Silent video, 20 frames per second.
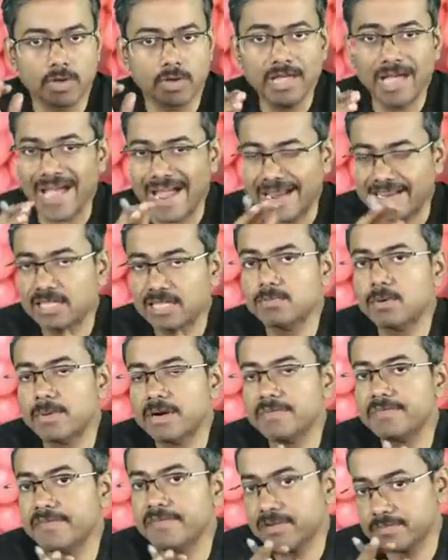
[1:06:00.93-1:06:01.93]
Okay, at the
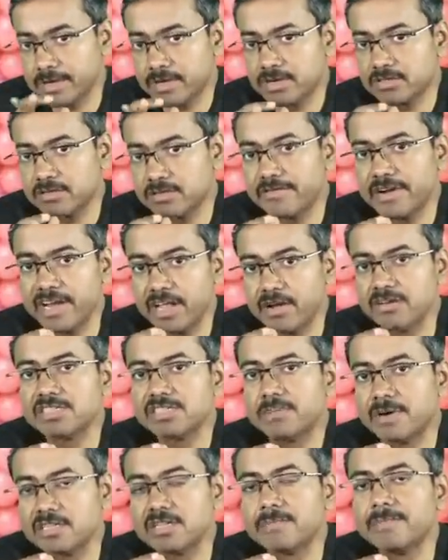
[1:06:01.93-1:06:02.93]
moment we were, because the video
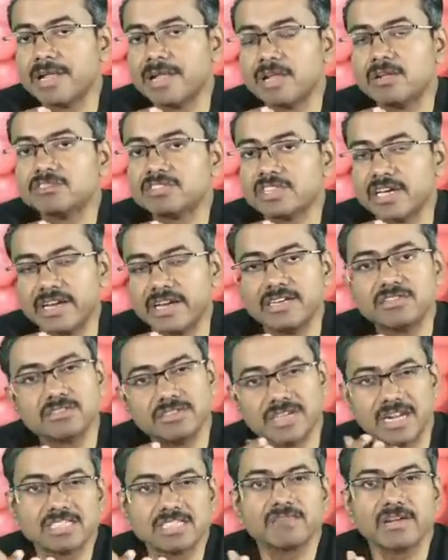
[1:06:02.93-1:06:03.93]
is about the melanocyte,
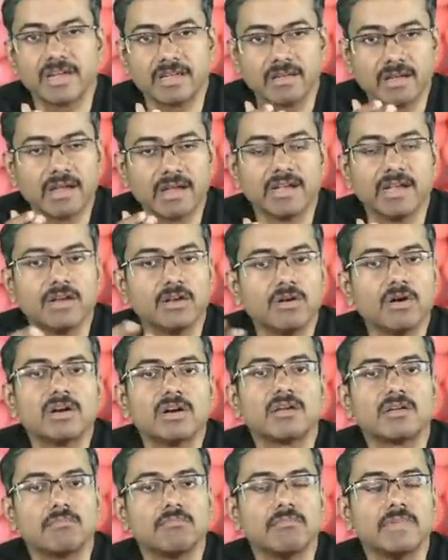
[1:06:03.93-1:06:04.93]
so that's why I did
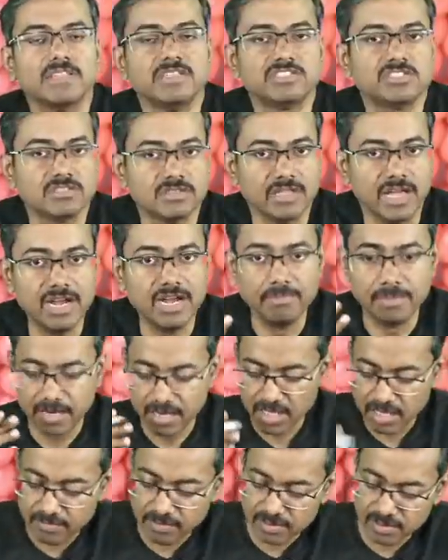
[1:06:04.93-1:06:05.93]
not mention that.
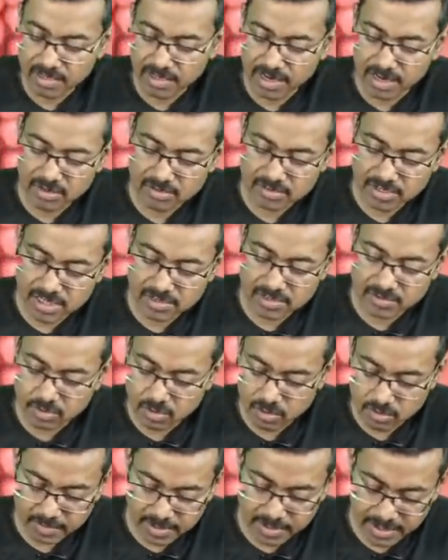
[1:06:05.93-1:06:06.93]
But even the keratocyte
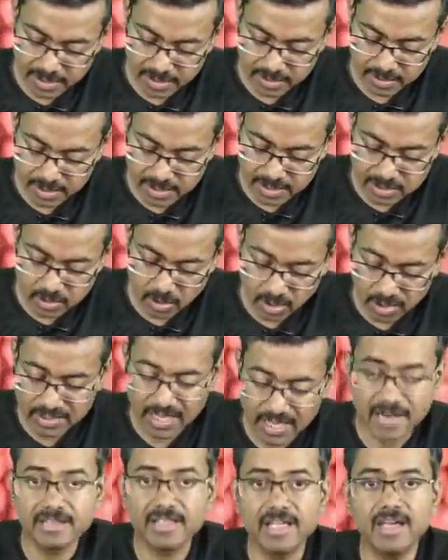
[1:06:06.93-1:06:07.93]
is going to be hit. It's
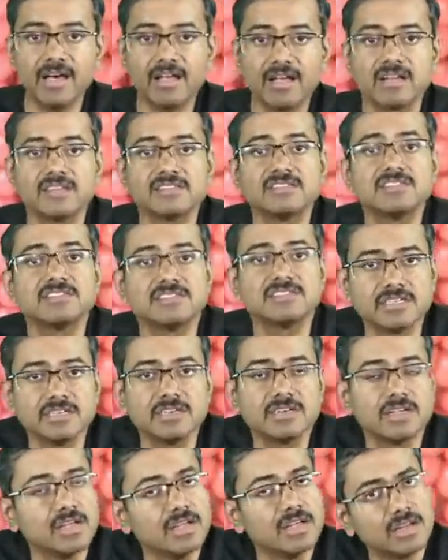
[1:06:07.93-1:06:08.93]
not that they are
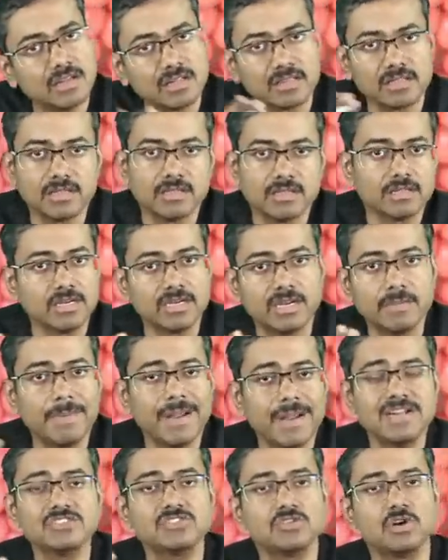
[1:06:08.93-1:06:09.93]
resistant. It
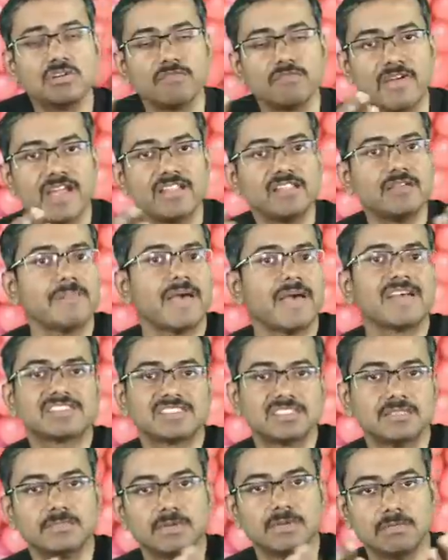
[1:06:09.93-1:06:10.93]
depends on where the
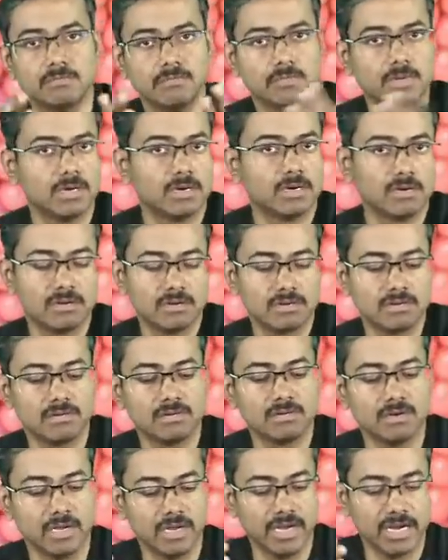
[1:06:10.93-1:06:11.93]
maximum uh,
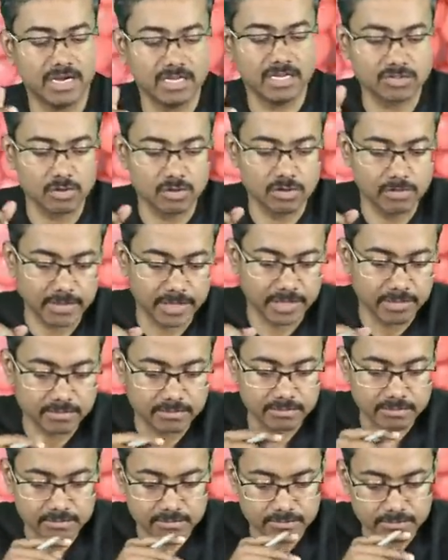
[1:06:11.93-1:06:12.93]
uh, hit is going to be.